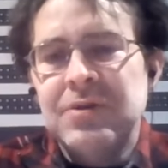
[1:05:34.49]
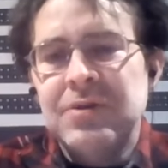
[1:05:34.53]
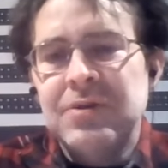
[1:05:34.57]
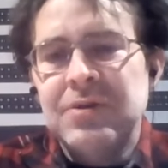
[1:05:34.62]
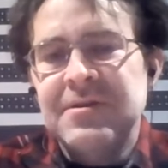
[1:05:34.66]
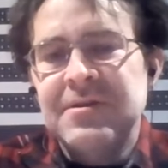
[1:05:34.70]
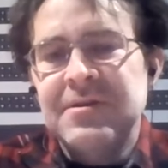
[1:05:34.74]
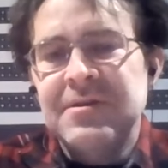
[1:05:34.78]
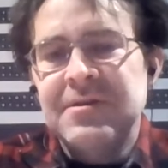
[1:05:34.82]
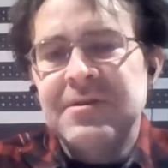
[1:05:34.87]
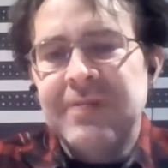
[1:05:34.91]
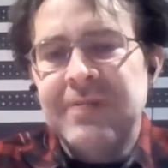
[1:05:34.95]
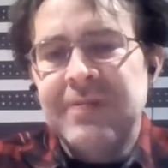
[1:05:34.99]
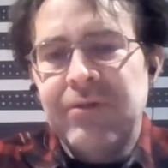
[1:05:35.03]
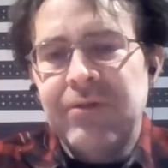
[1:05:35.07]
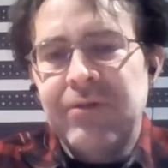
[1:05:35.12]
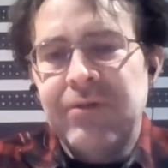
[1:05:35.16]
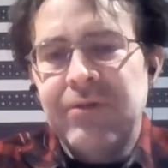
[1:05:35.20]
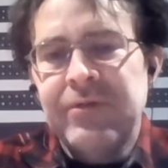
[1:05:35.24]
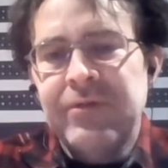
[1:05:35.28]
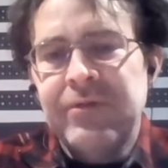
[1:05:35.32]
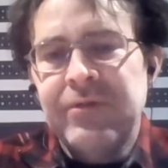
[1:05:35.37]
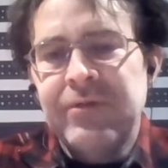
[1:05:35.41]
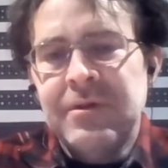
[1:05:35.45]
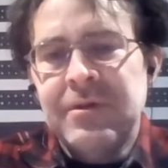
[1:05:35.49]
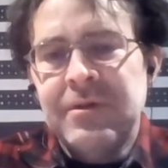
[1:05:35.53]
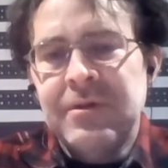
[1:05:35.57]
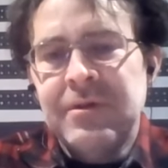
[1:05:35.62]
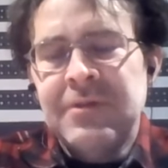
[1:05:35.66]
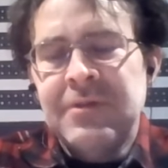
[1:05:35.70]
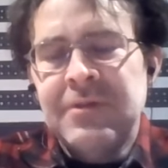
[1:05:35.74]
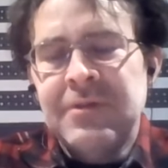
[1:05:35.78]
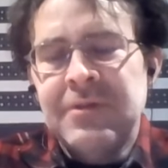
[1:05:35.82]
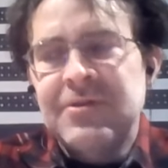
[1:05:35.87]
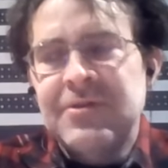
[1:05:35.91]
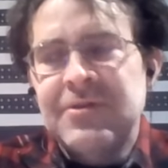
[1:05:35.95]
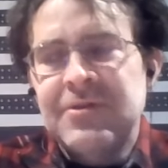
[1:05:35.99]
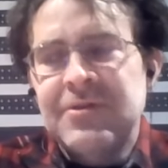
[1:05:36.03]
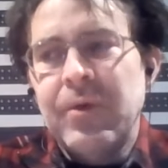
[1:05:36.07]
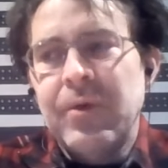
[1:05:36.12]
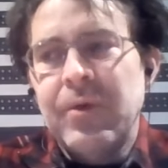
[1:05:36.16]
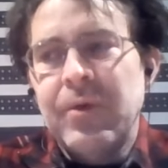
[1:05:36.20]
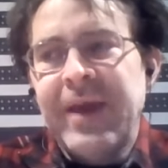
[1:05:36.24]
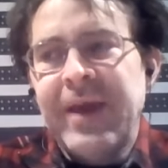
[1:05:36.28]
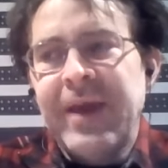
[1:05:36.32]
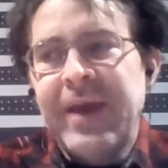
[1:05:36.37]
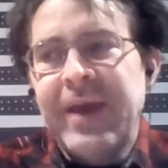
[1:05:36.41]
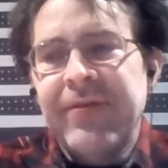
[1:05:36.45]
itself. So we
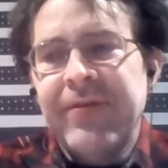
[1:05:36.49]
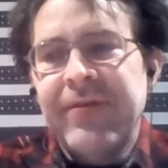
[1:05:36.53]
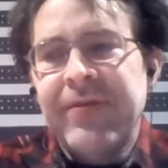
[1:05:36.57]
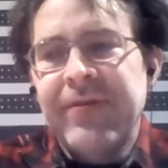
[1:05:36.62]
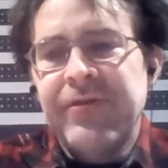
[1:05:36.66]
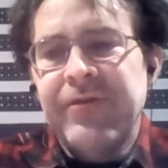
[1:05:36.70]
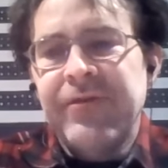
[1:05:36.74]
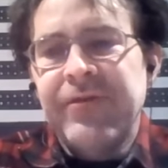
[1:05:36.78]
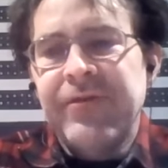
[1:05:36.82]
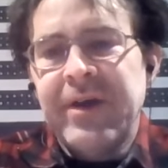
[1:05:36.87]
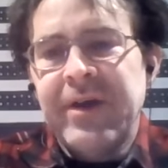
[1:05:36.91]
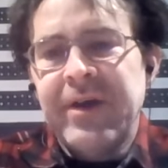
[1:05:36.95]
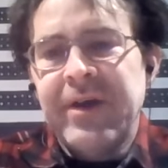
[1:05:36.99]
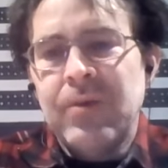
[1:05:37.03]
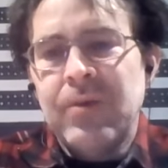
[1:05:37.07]
have to find a